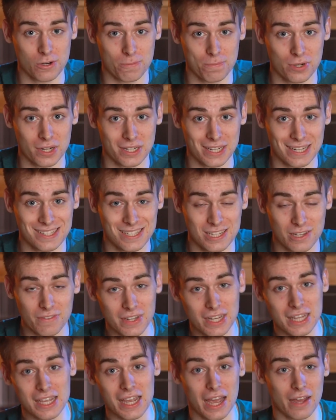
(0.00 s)
your
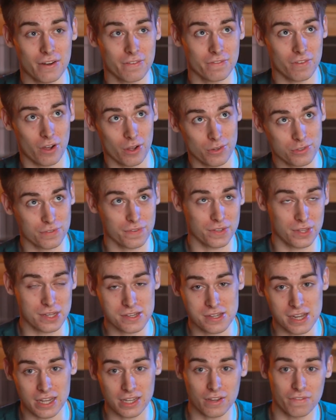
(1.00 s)
productivity and also for the
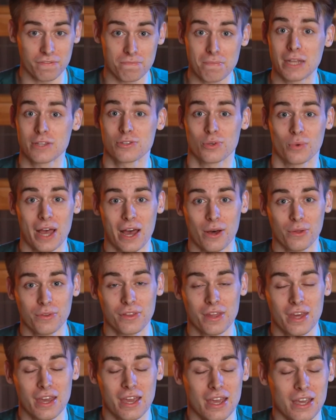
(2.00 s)
sake of mental health,